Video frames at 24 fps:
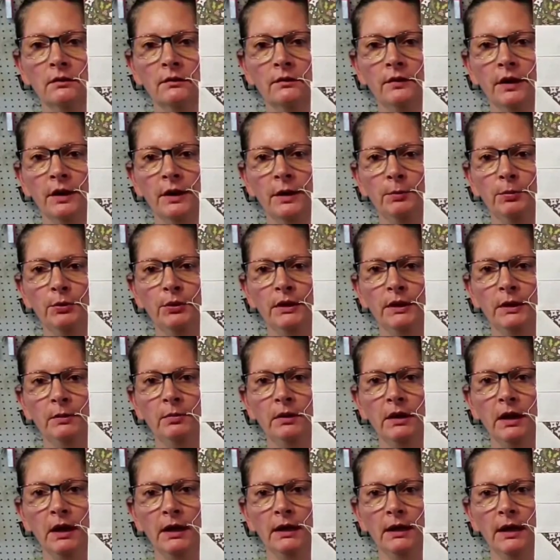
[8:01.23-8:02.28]
Very pretty
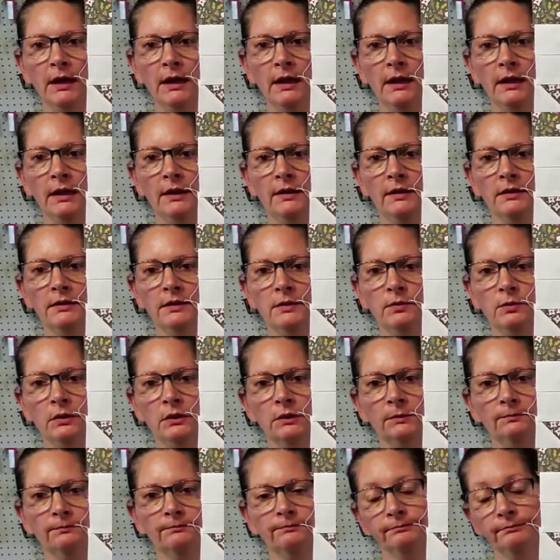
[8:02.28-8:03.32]
block. I like this
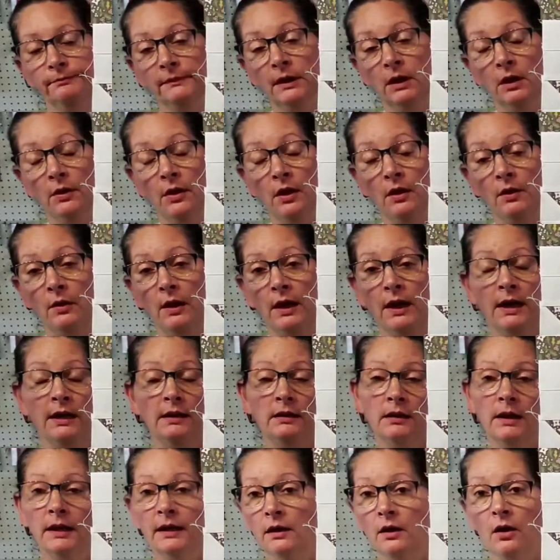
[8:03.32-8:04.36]
one, although I
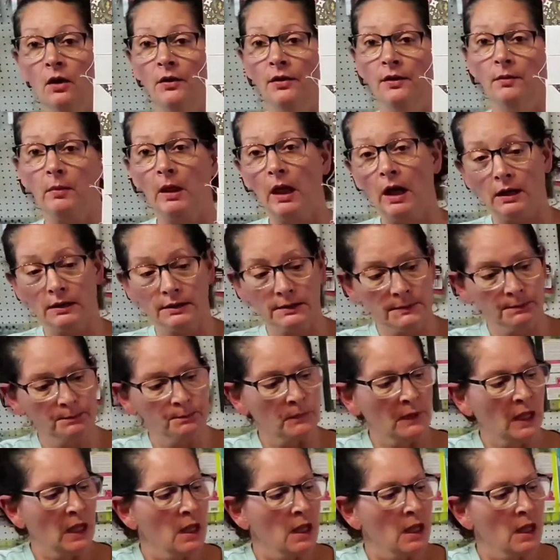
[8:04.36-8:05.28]
like all the blocks.